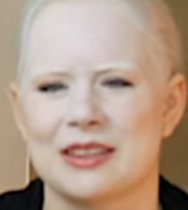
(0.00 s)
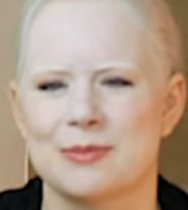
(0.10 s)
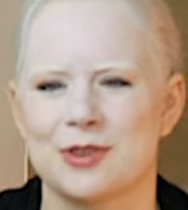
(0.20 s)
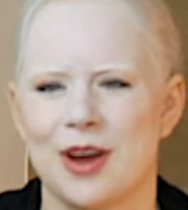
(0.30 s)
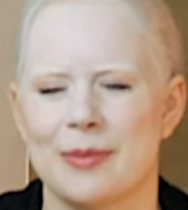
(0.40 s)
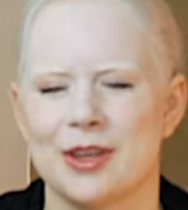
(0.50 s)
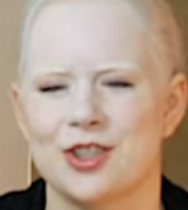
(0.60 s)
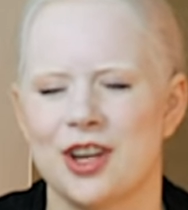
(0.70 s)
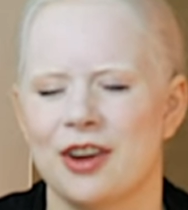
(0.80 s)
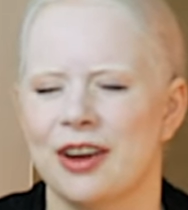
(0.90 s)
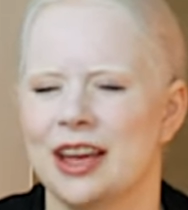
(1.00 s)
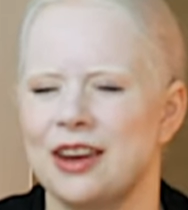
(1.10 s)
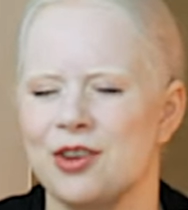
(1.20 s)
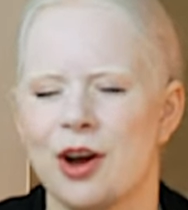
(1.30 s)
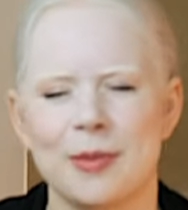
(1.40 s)
subscribing, sharing,
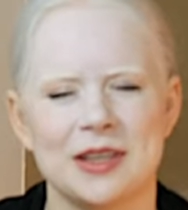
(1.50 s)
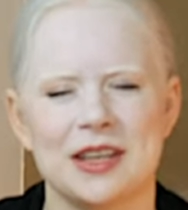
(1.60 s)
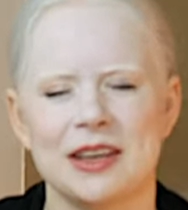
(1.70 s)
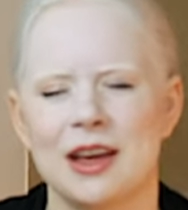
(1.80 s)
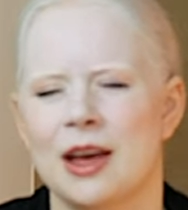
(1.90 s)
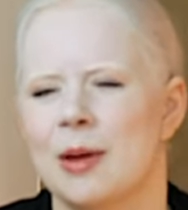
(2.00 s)
and commenting.